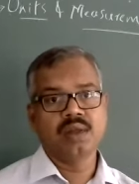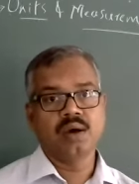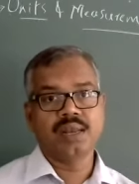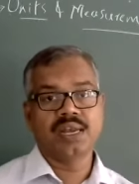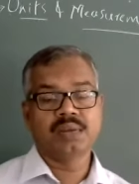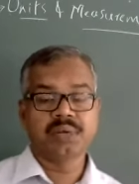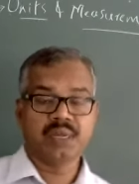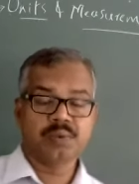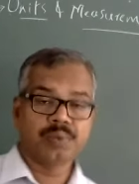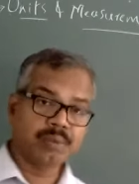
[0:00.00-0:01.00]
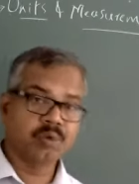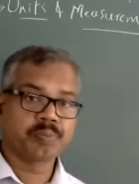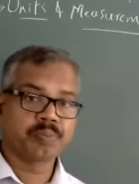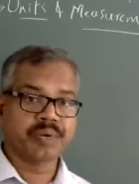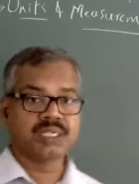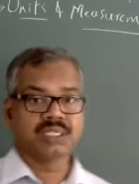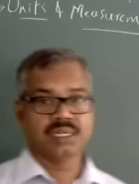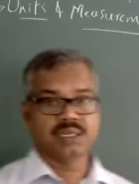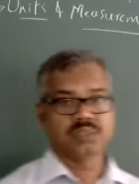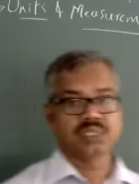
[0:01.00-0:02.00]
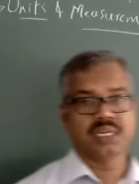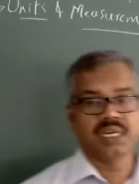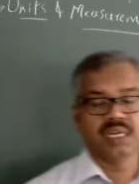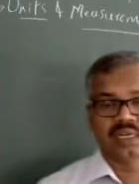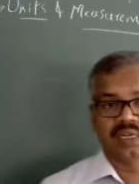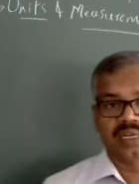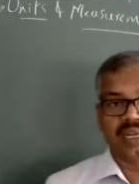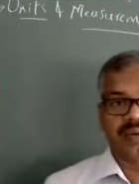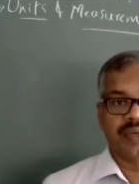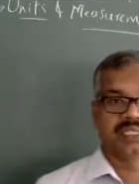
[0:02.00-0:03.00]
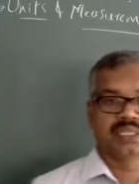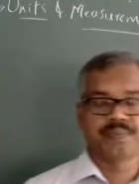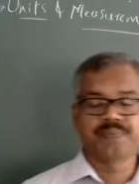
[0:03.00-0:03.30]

Or let me take one more, pressure you studied in liquids.